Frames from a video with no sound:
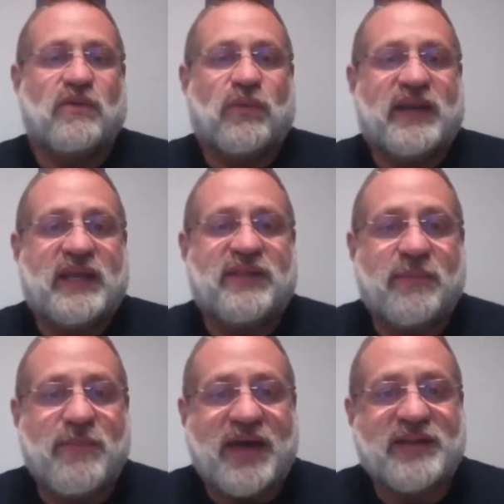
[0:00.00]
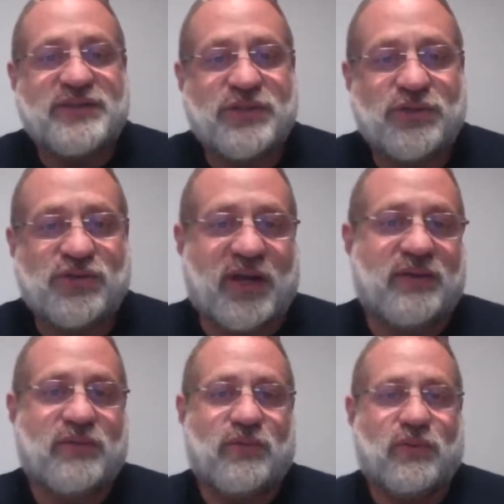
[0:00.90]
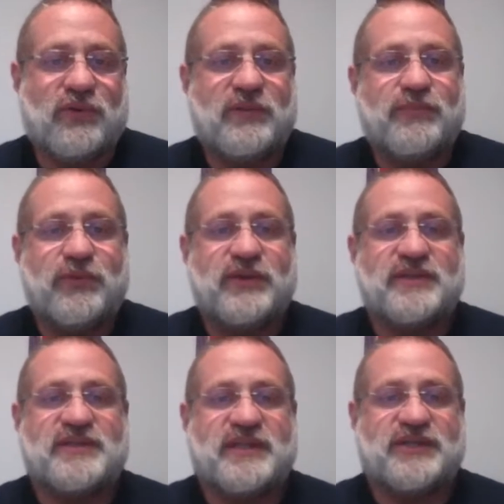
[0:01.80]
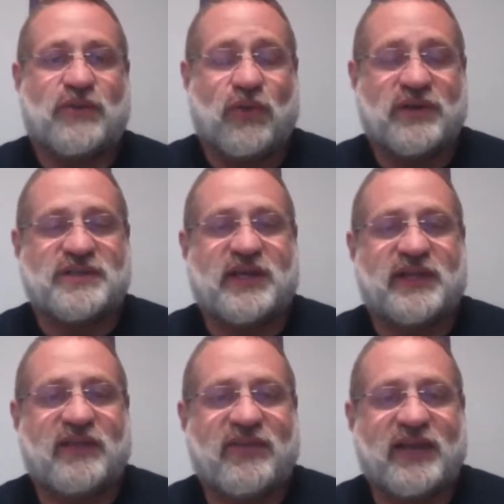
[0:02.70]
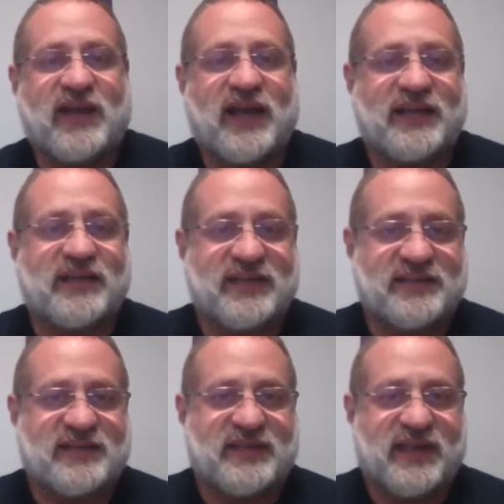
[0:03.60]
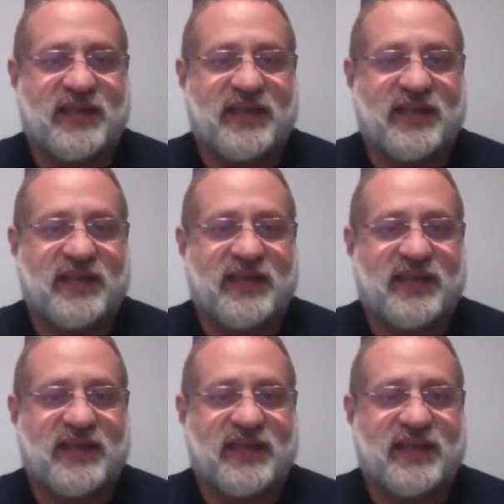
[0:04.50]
reading the Metta Sutra, or the Buddha's Discourse on Loving Kindness.